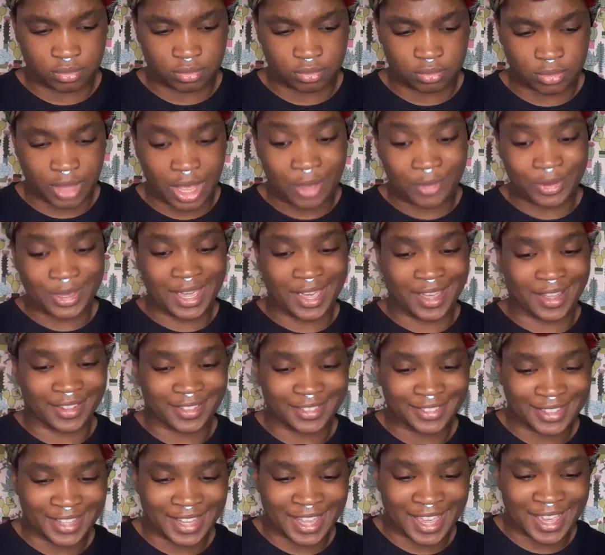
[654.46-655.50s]
Oh yeah,
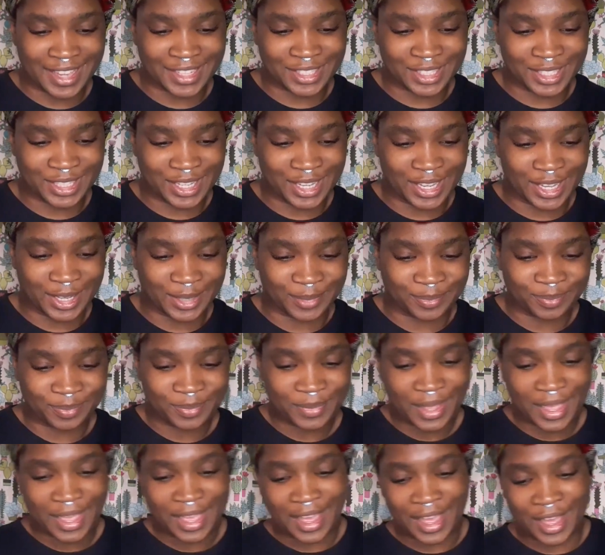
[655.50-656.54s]
I actually am.
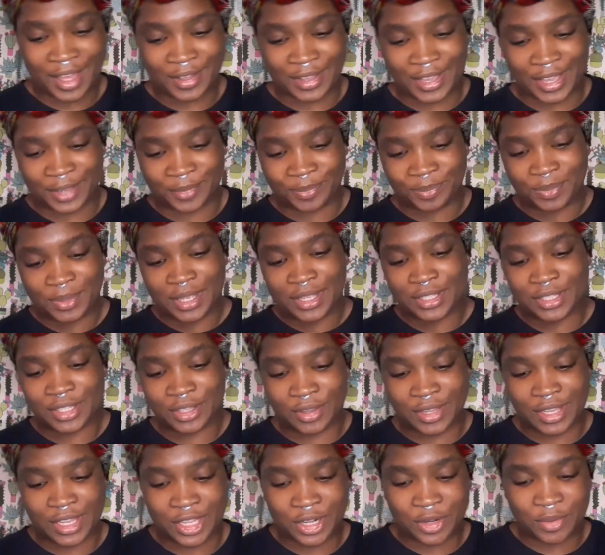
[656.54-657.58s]
Okay, so
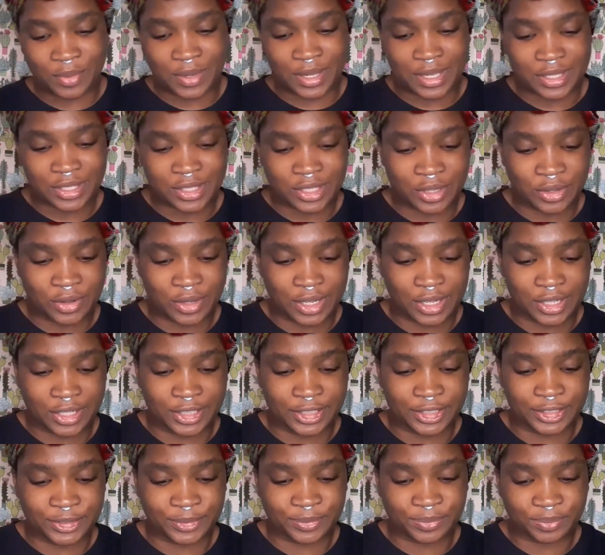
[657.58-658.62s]
anyway, so
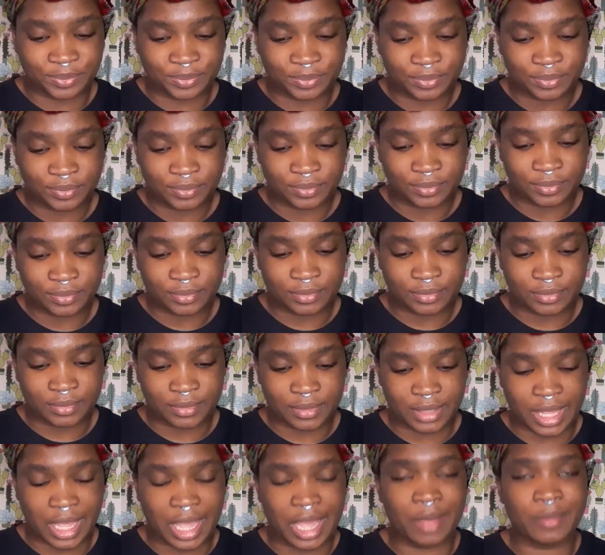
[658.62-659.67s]

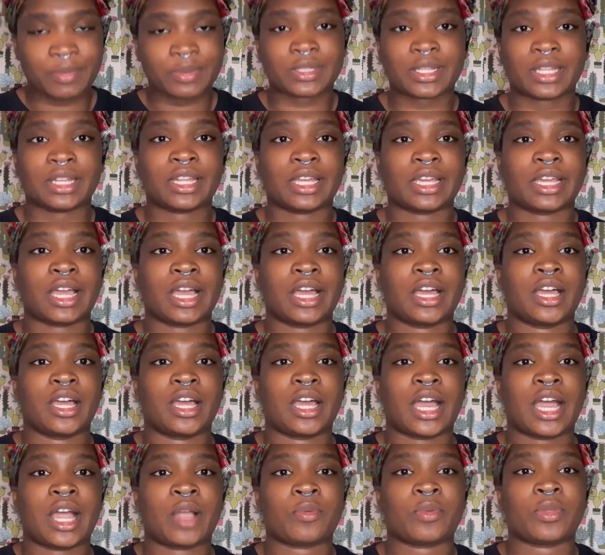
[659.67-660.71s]
I was all like,
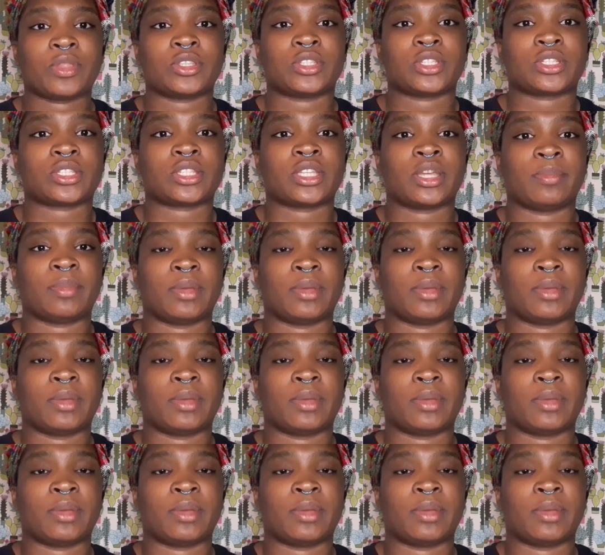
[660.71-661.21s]
I'd rather just come